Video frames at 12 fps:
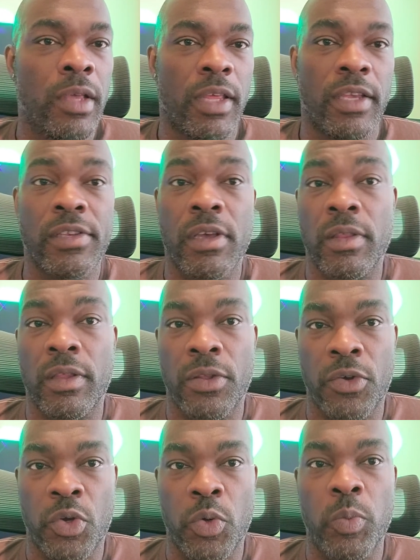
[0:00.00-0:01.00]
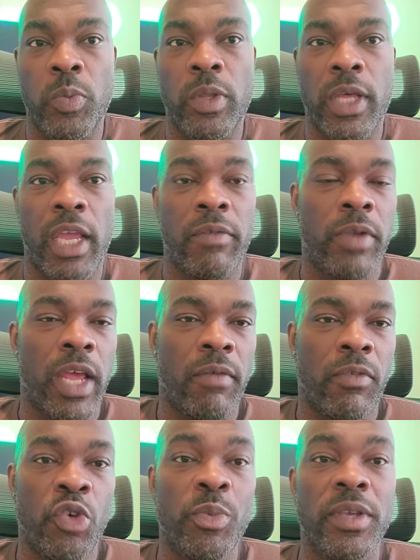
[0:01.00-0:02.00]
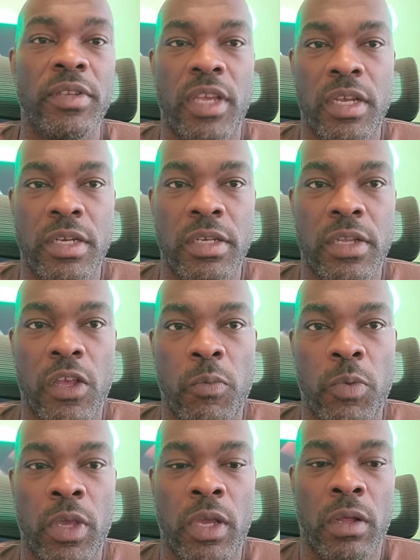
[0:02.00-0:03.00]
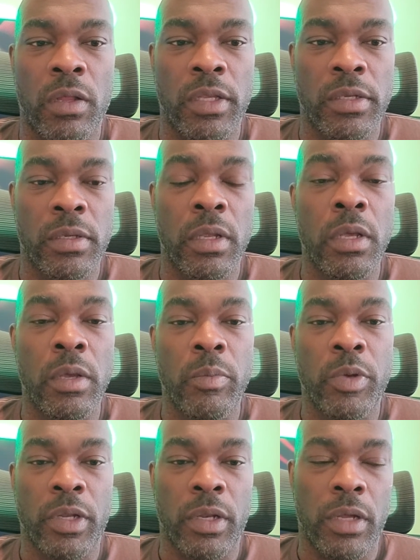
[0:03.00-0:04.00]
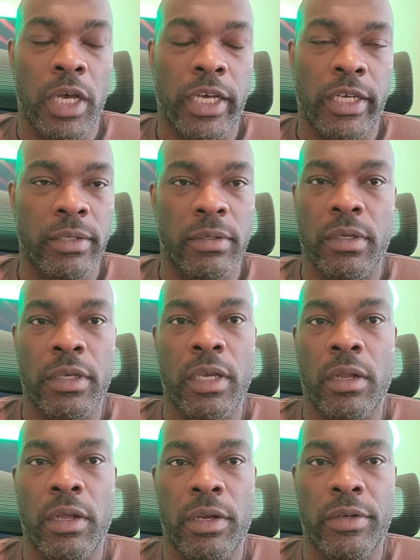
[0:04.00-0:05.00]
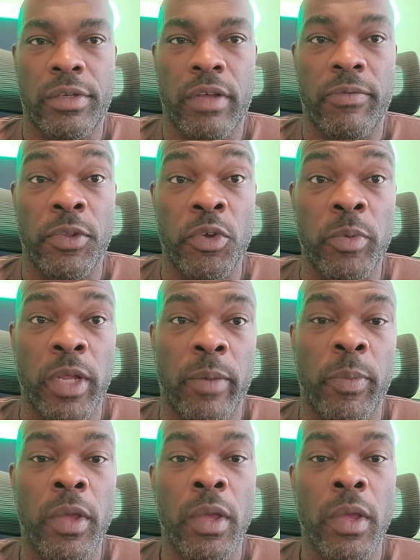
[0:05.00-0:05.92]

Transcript: they sell the lube, they even have lubing stations to help you get all this, get all your stuff lubed up.